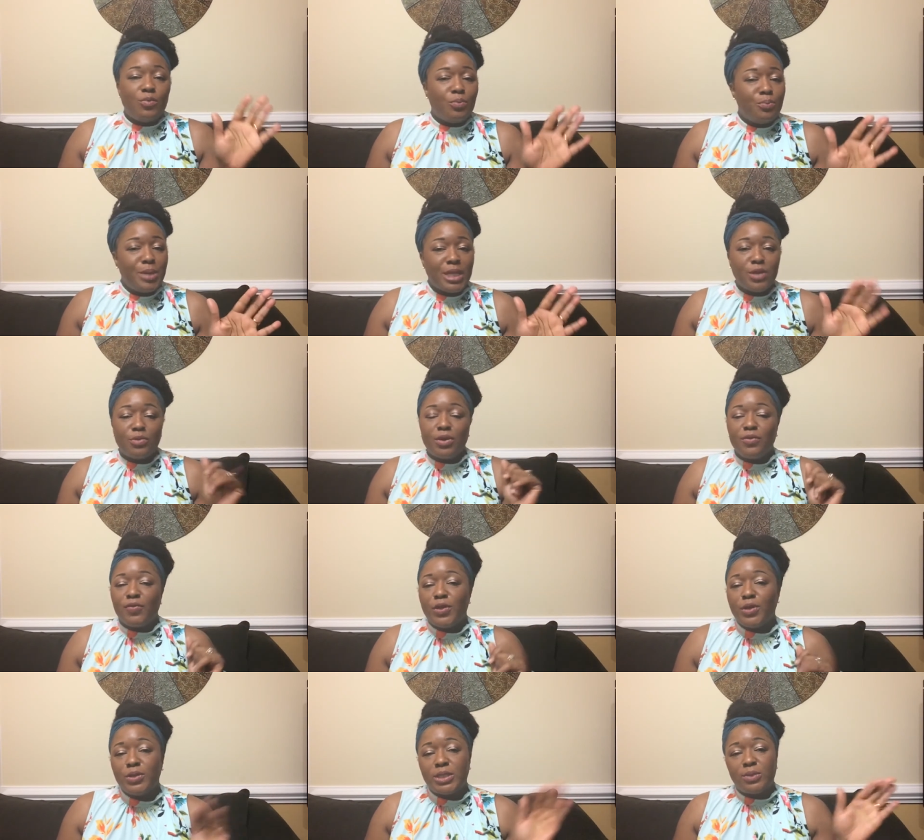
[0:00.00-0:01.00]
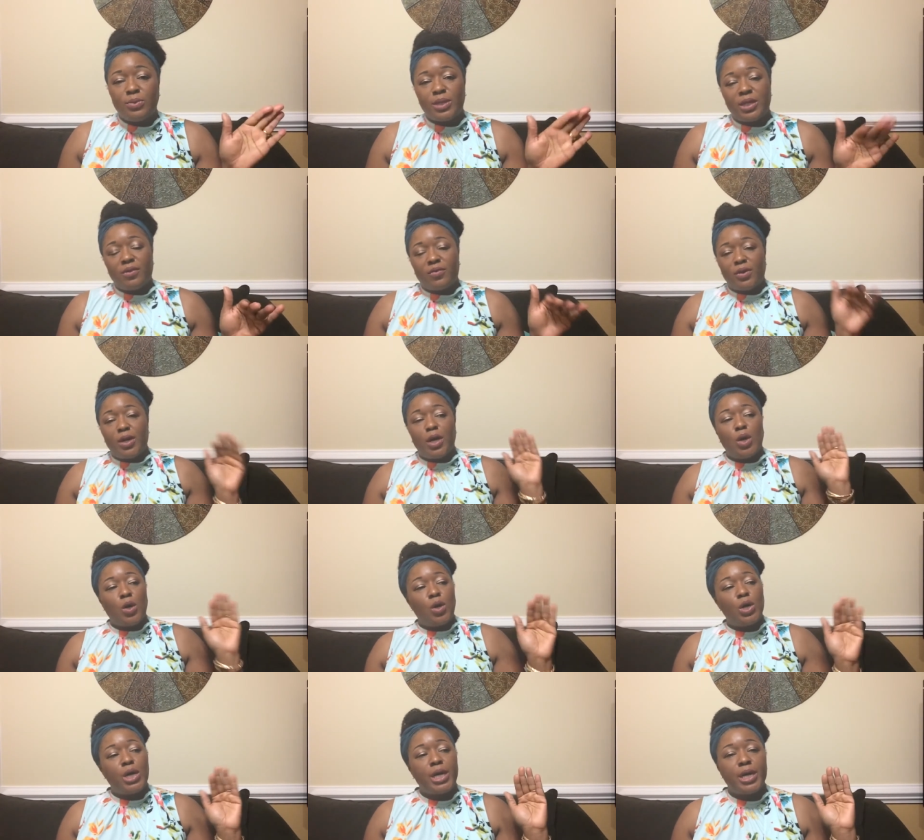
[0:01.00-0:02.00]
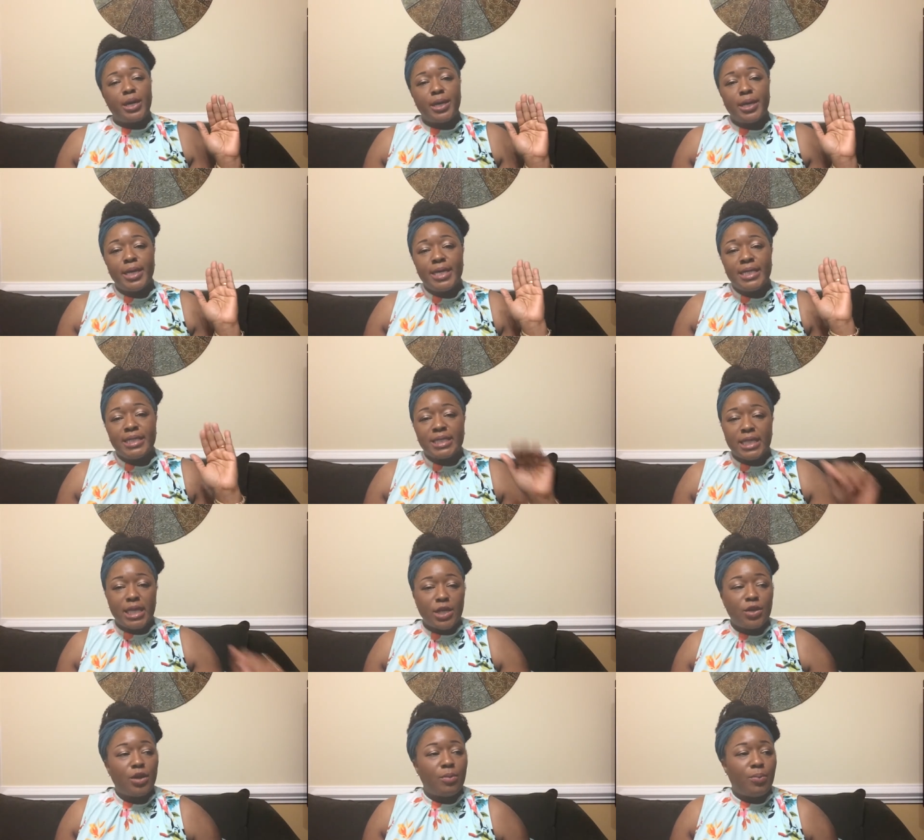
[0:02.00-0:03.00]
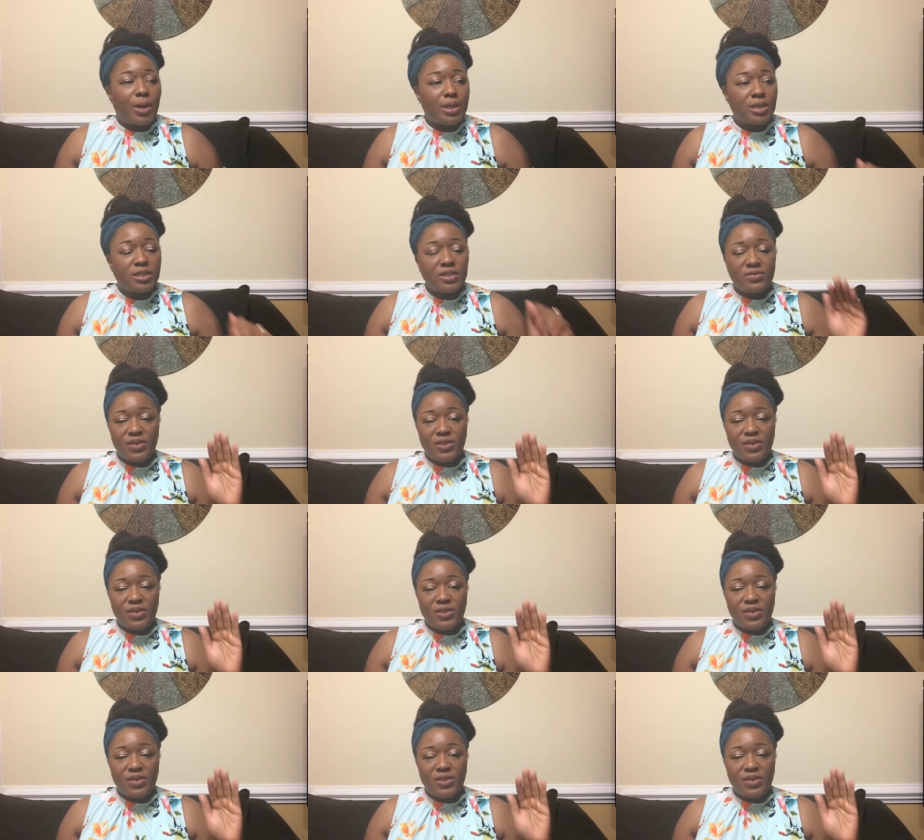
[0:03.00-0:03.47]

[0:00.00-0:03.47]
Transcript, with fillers: mini reviews or whatever on skincare products.